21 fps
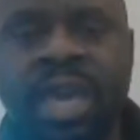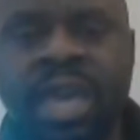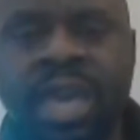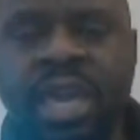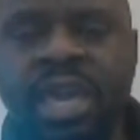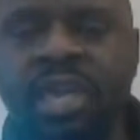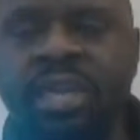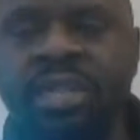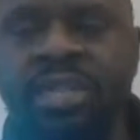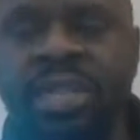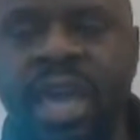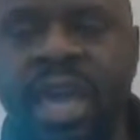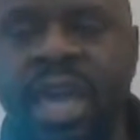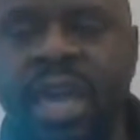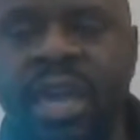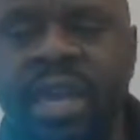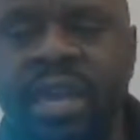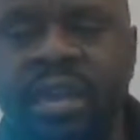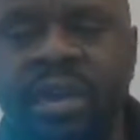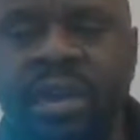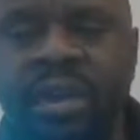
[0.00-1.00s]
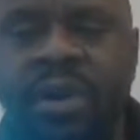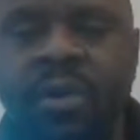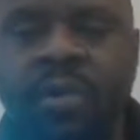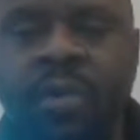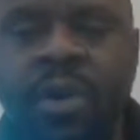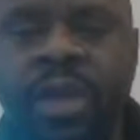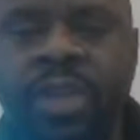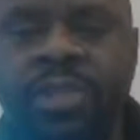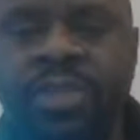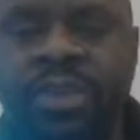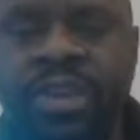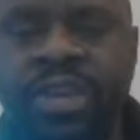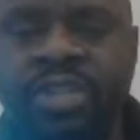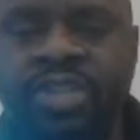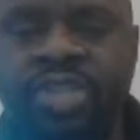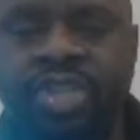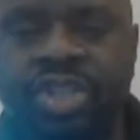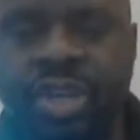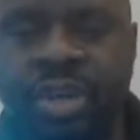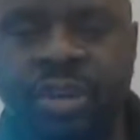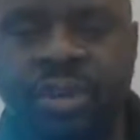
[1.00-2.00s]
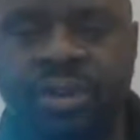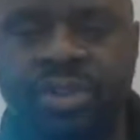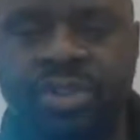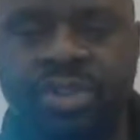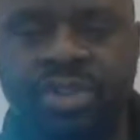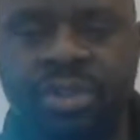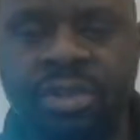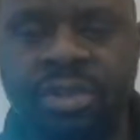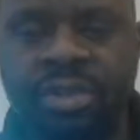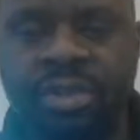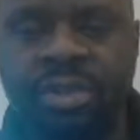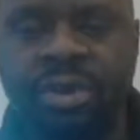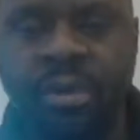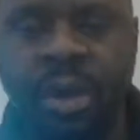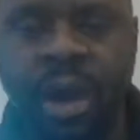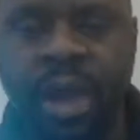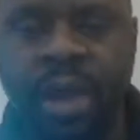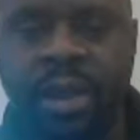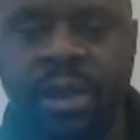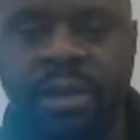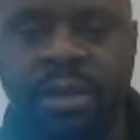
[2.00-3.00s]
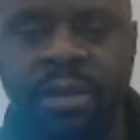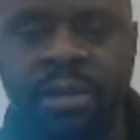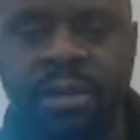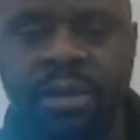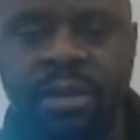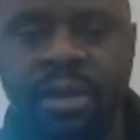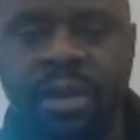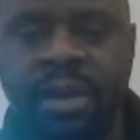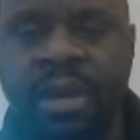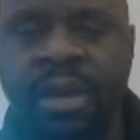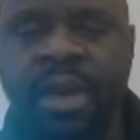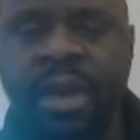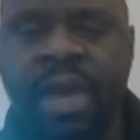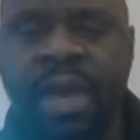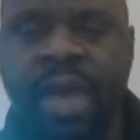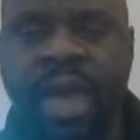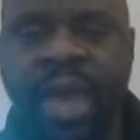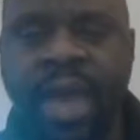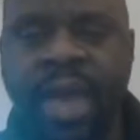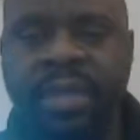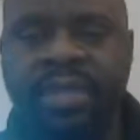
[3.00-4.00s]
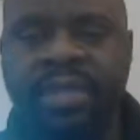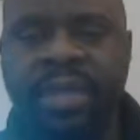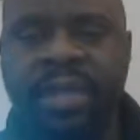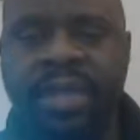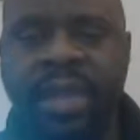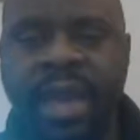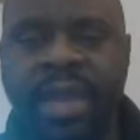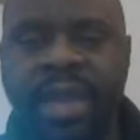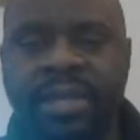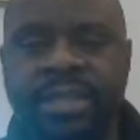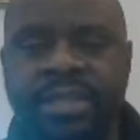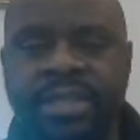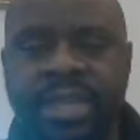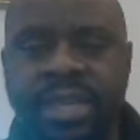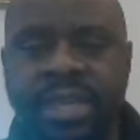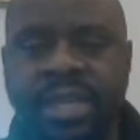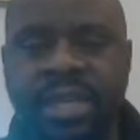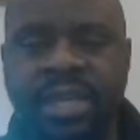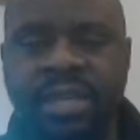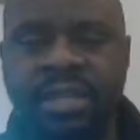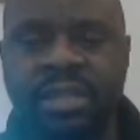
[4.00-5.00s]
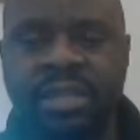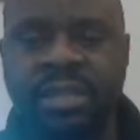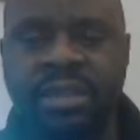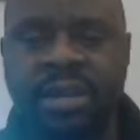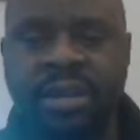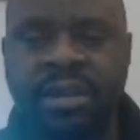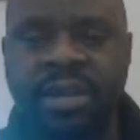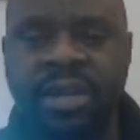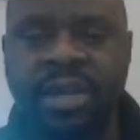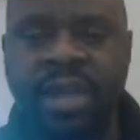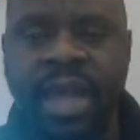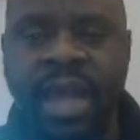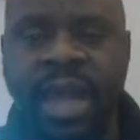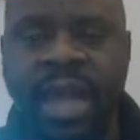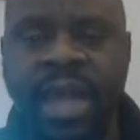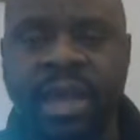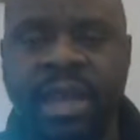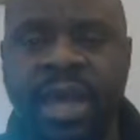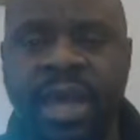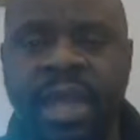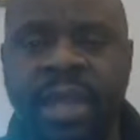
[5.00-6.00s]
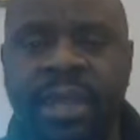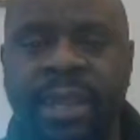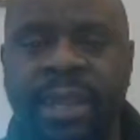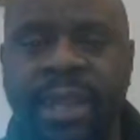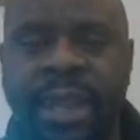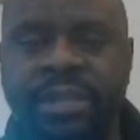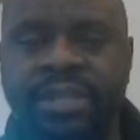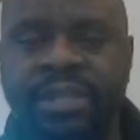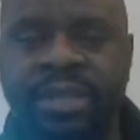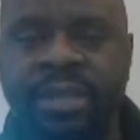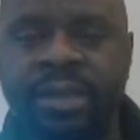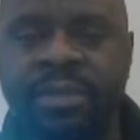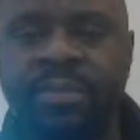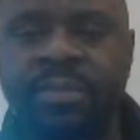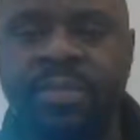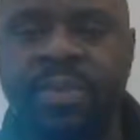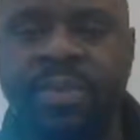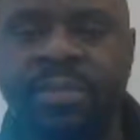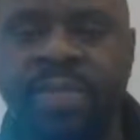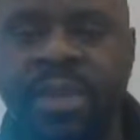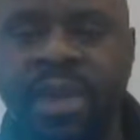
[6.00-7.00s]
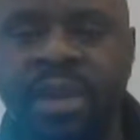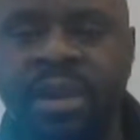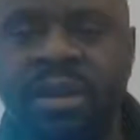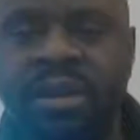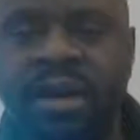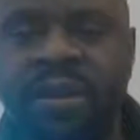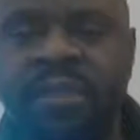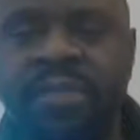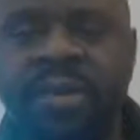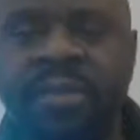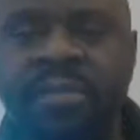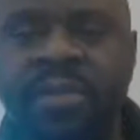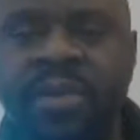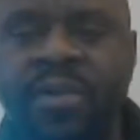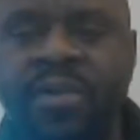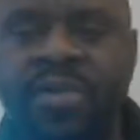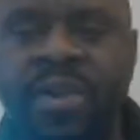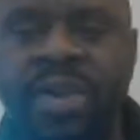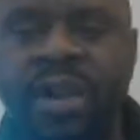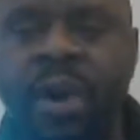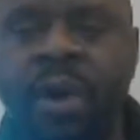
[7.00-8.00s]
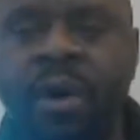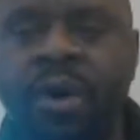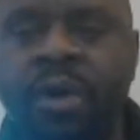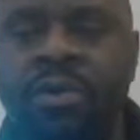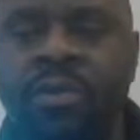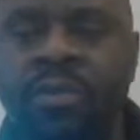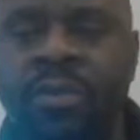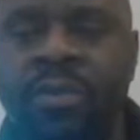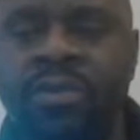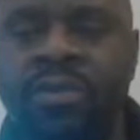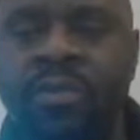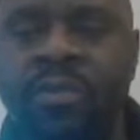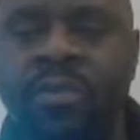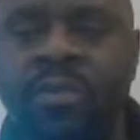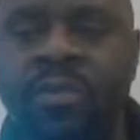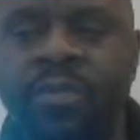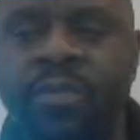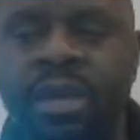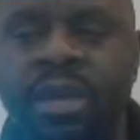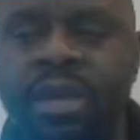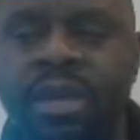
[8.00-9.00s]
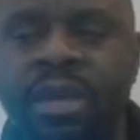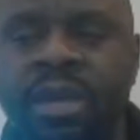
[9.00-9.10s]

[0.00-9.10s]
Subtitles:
King sang with his church choir at the 1939 Atlanta premiere of the movie Gone with the Wind.